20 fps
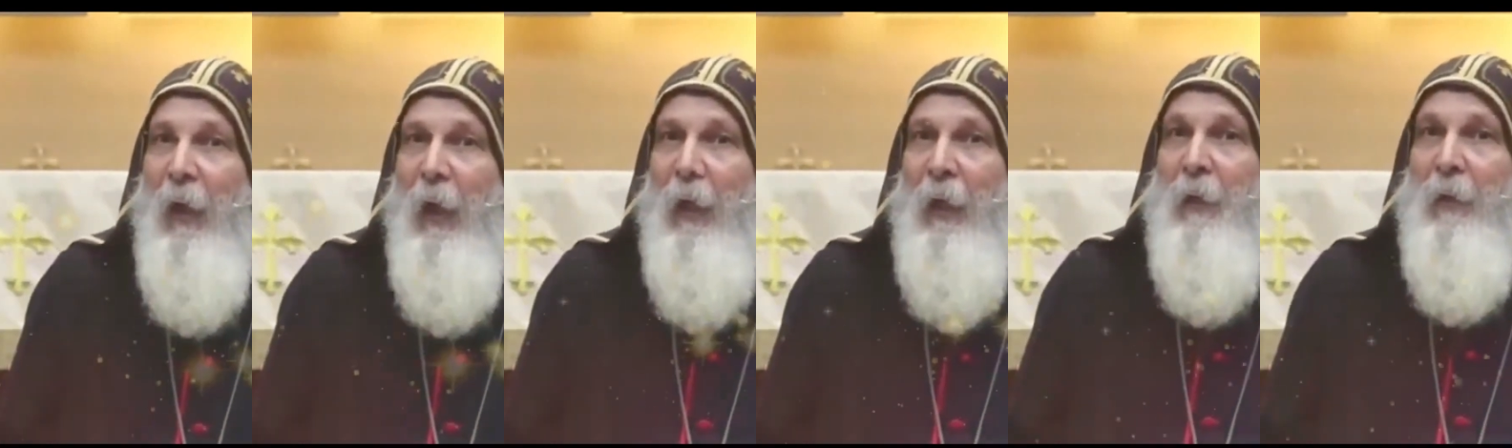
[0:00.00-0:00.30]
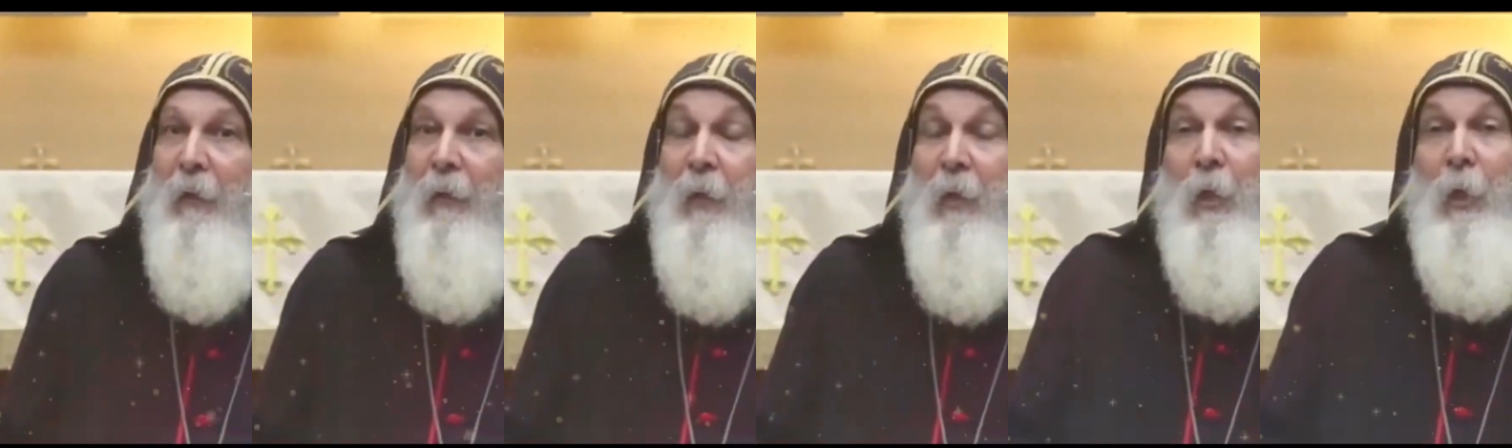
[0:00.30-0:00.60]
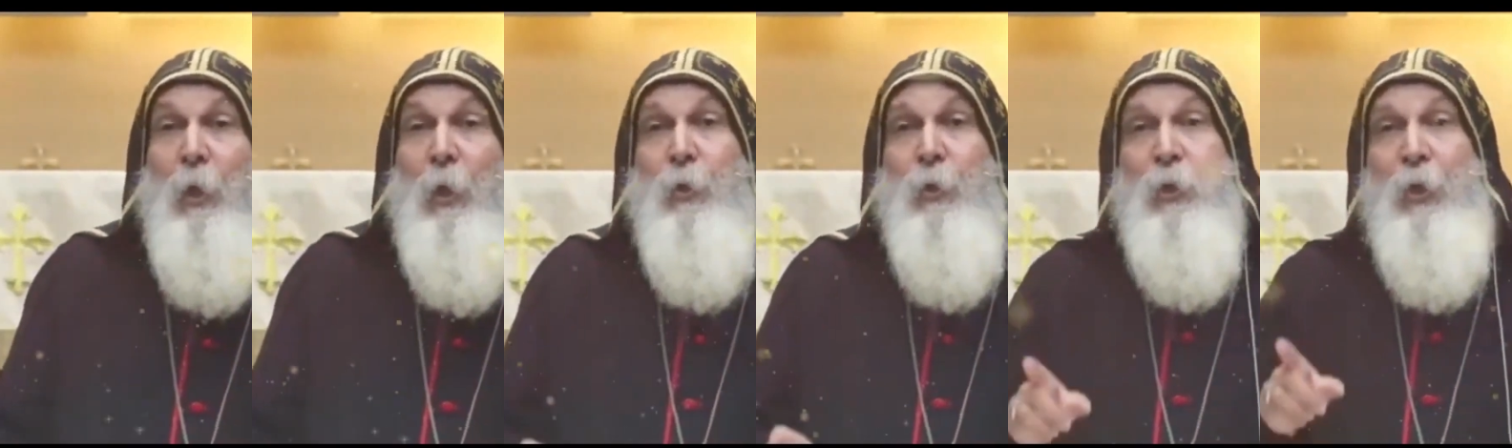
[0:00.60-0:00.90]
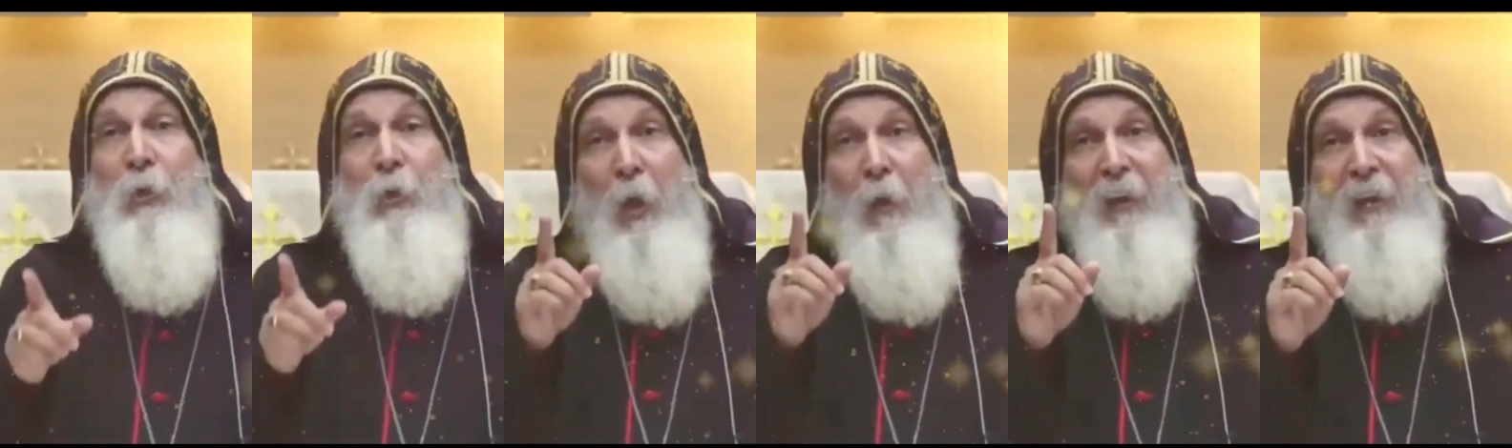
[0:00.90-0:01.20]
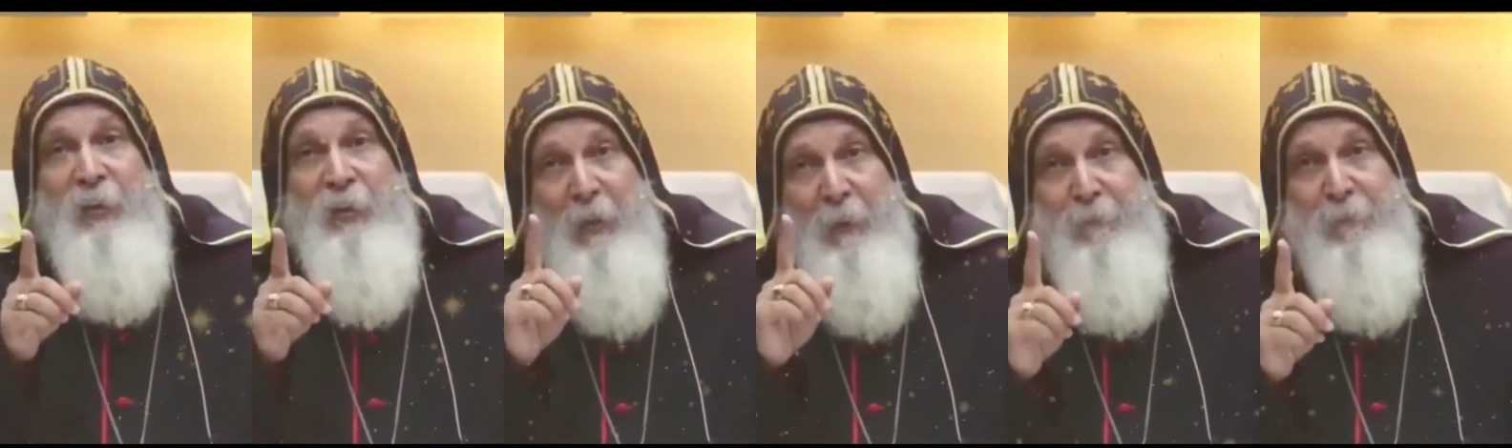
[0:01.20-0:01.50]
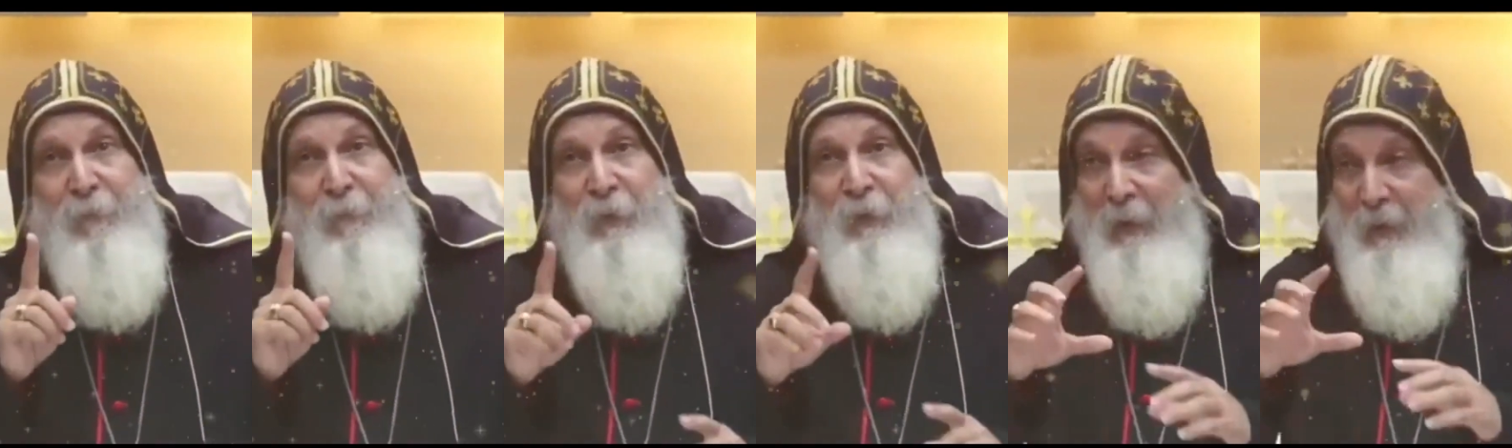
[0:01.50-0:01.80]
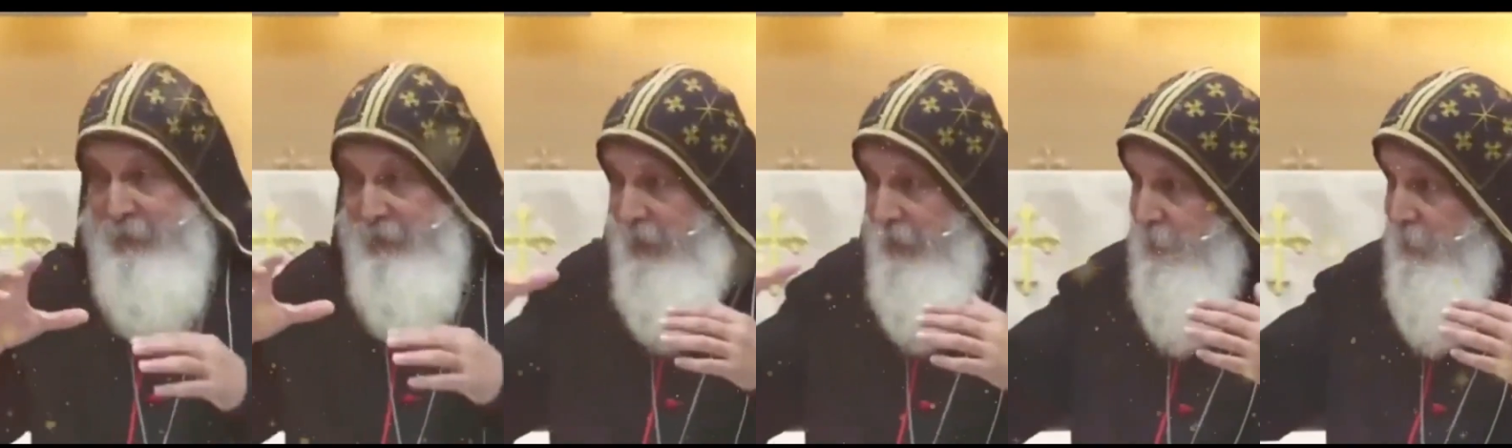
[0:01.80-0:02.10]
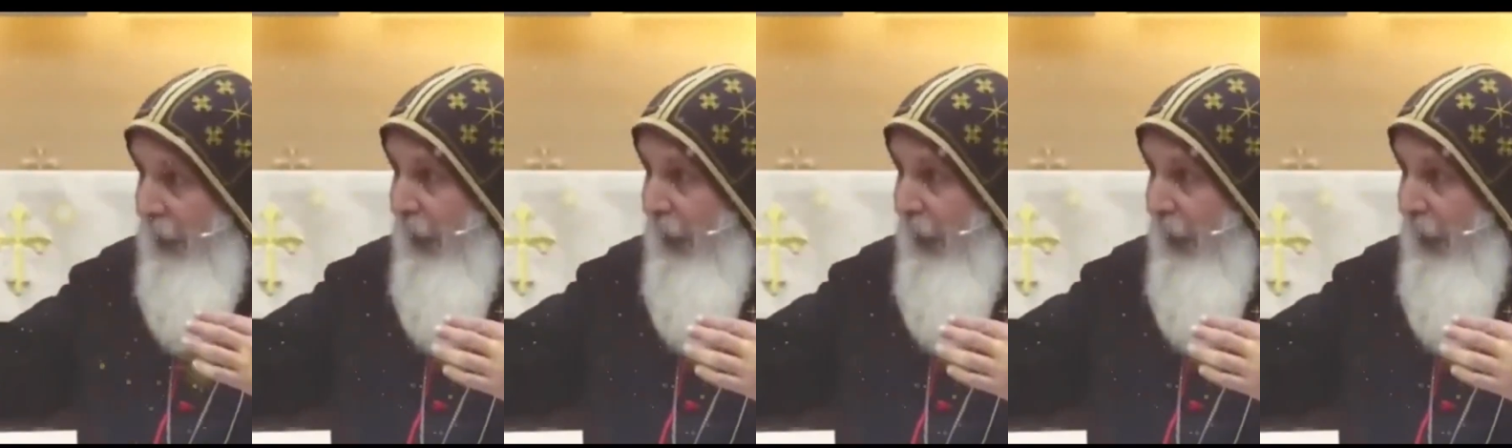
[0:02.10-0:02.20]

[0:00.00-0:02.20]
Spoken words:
Do you know the